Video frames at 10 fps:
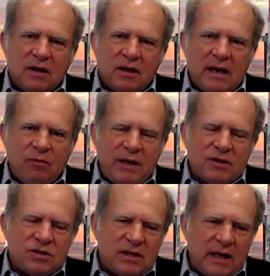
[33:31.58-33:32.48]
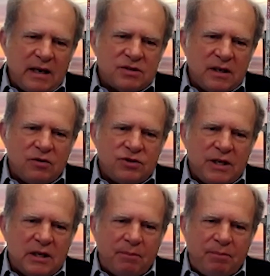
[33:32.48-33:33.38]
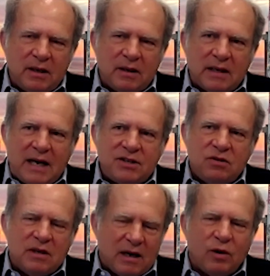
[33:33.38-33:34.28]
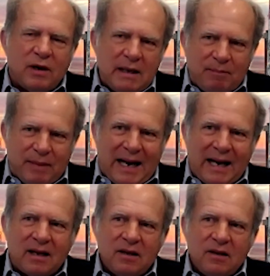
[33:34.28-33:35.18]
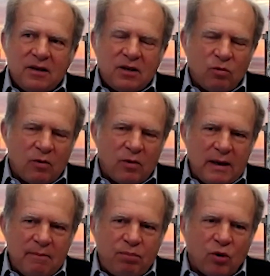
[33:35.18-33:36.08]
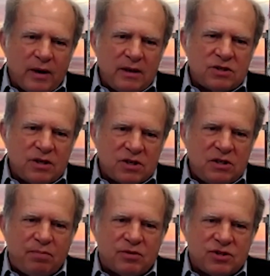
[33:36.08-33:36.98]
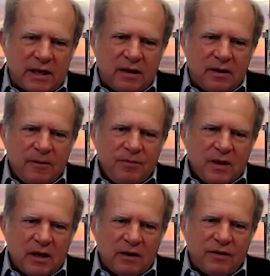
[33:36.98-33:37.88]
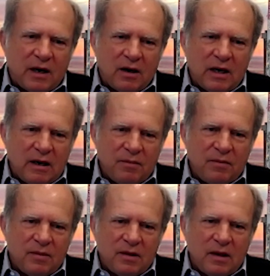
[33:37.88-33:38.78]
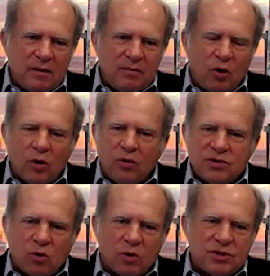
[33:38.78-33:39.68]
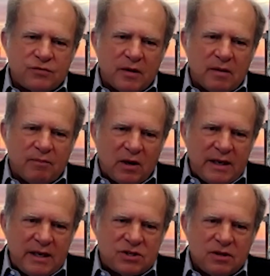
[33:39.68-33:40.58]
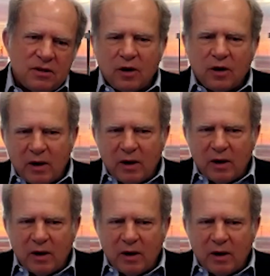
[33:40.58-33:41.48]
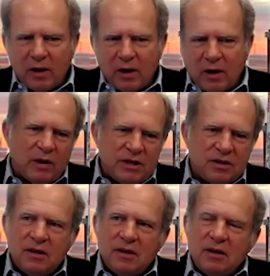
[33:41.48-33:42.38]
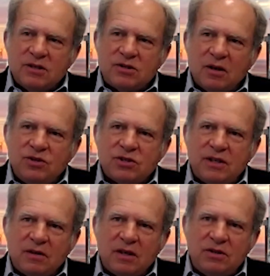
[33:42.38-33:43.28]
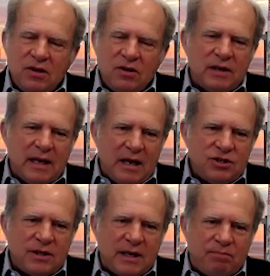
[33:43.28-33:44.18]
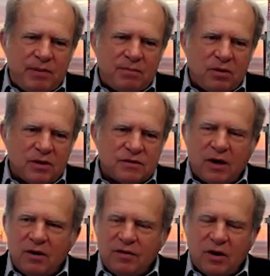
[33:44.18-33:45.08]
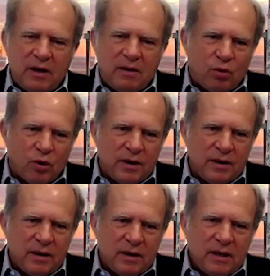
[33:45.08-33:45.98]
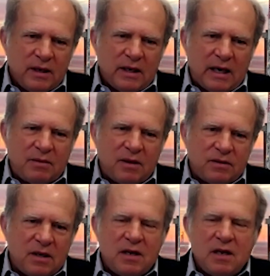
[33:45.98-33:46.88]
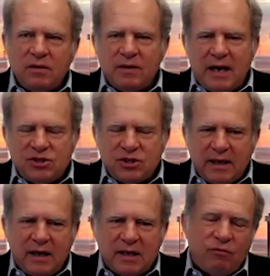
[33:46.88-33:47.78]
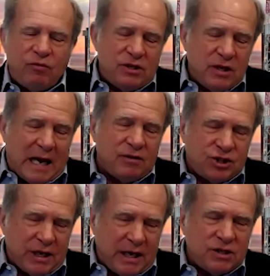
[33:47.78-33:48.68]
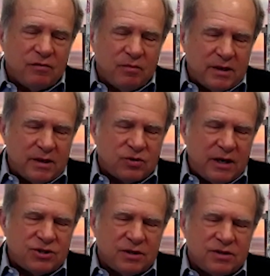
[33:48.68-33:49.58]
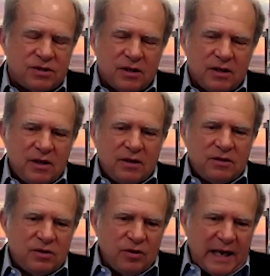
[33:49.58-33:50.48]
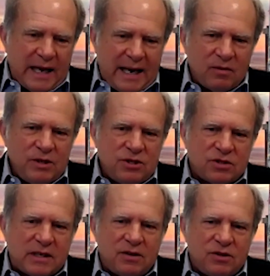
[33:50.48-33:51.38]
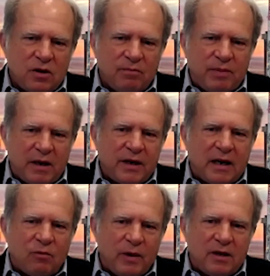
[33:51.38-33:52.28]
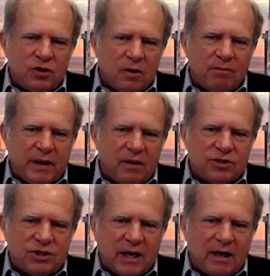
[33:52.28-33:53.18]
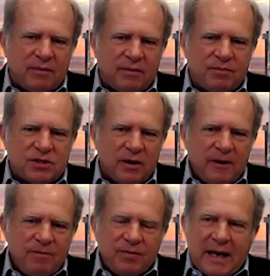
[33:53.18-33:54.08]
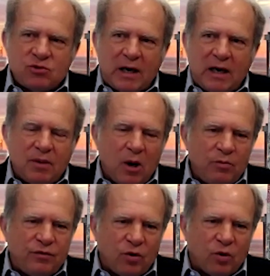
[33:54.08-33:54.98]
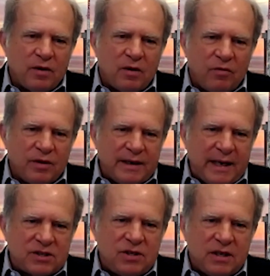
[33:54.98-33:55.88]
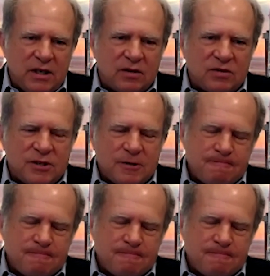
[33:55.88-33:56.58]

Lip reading: and we can stay as energy independent. I do not want to get back to where we're importing 60% of our oil sources from the Middle East or from Russia or from countries like Venezuela, because it'll put us back in a situation. And so just continue to educate people is very, very important. Continue to educate it. If we have a change of administrations to do that, we just got to figure out a way to do a better job. So that's what I'm hopeful for over the next 10 years.